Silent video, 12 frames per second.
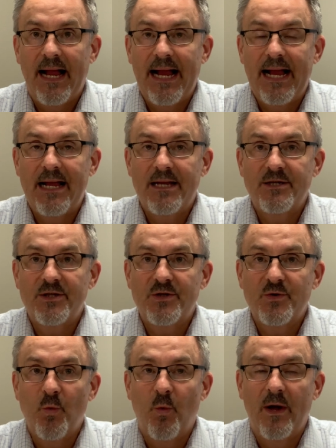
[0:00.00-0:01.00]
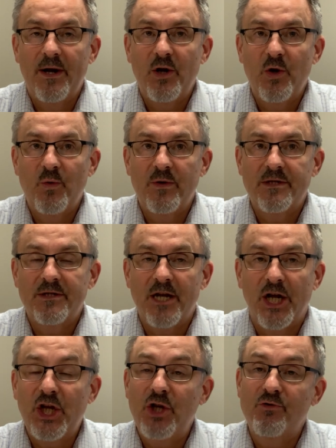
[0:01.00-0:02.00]
as one who was
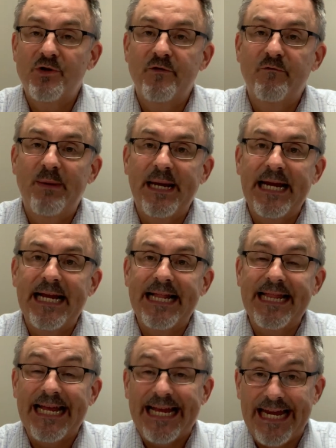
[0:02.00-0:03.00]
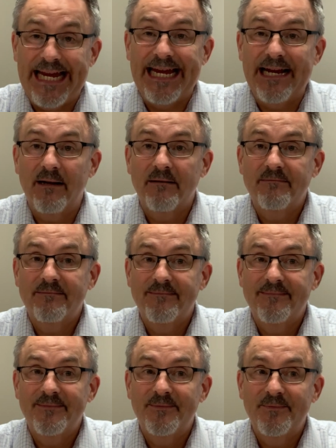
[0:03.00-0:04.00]
accused of being the king,
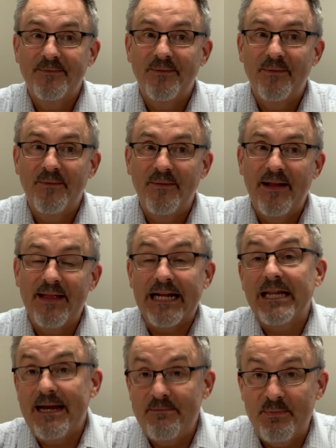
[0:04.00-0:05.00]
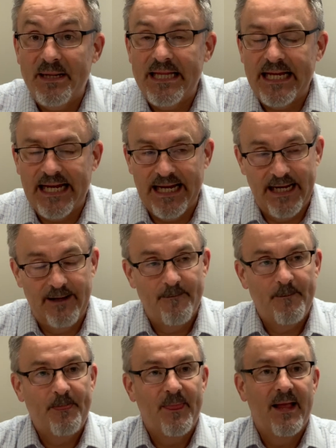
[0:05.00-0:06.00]
that claimed to be the king.
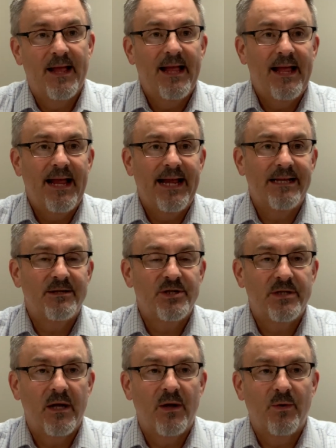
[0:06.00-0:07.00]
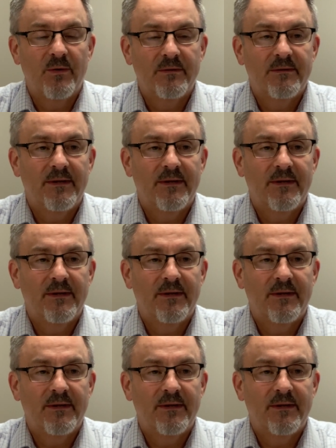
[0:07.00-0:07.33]
And so